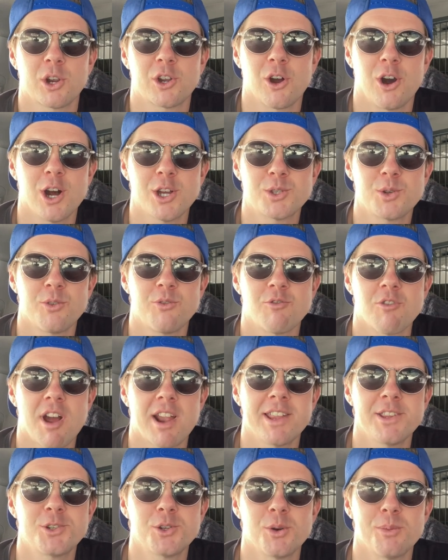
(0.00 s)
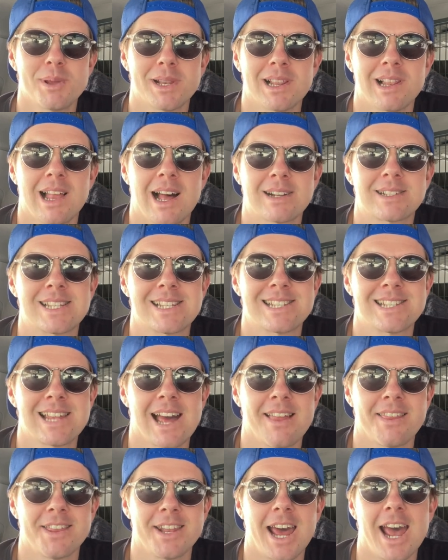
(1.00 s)
what, guys, we've run into a bit of luck to
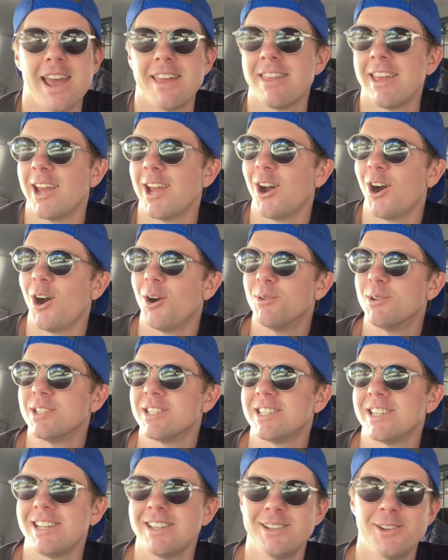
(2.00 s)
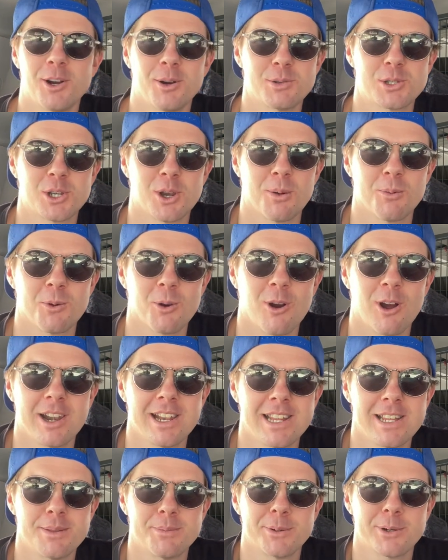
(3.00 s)
start the day there. I was in the op shop right
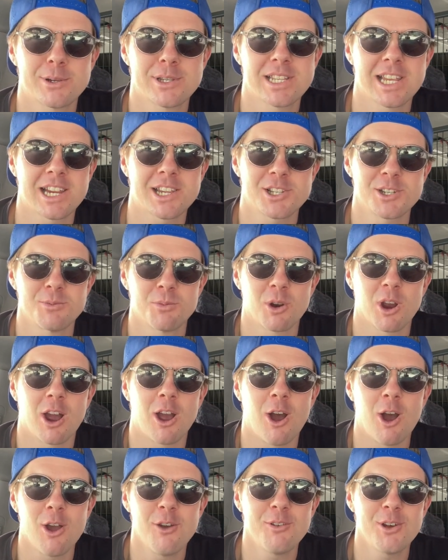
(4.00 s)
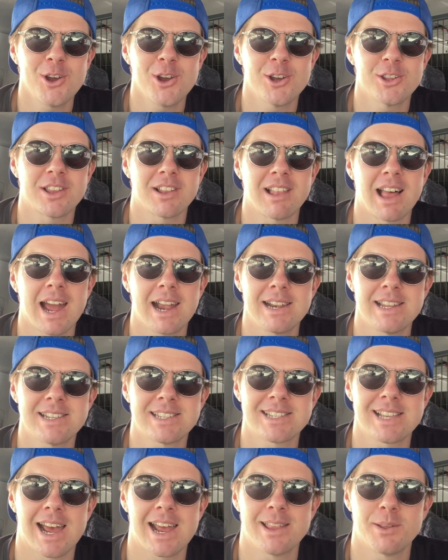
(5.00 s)
near the book section where I overheard the
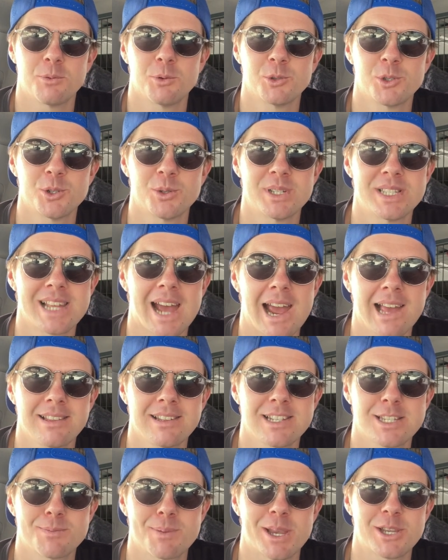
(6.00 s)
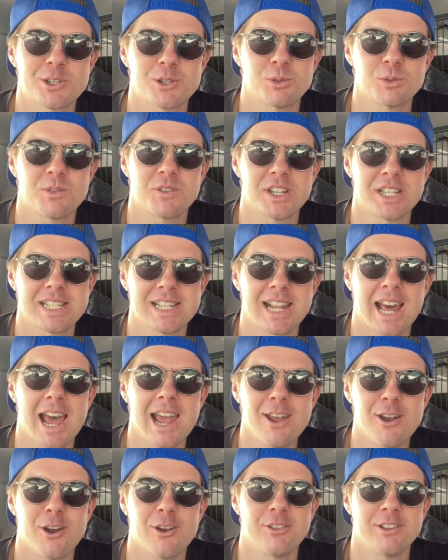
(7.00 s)
ladies say that we'll do a daily special for
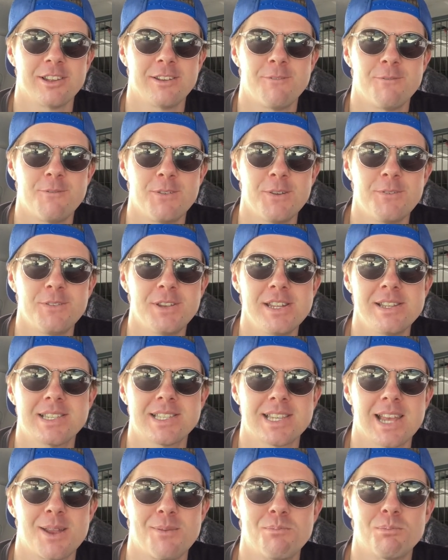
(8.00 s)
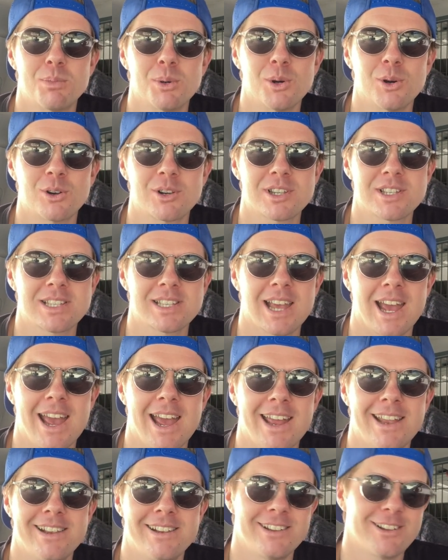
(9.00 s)
today only 50 cent books.
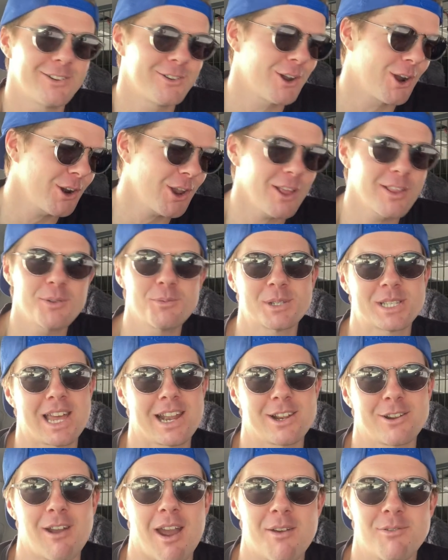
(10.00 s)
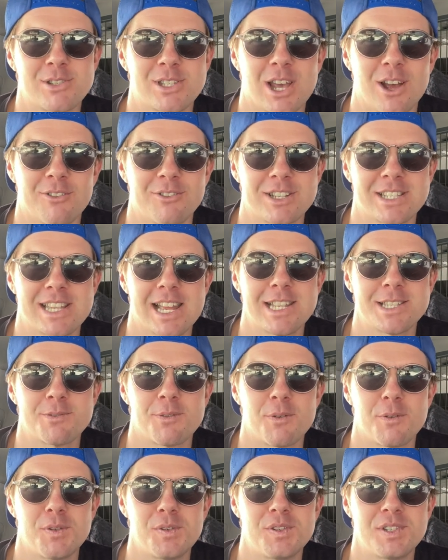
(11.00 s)
And not only was that a great result in the sense
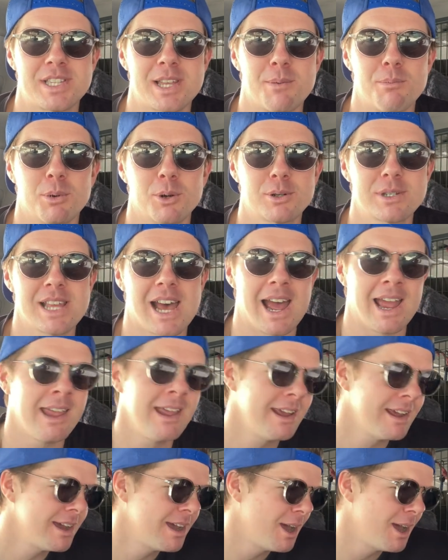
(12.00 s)
of a 50 cent book day,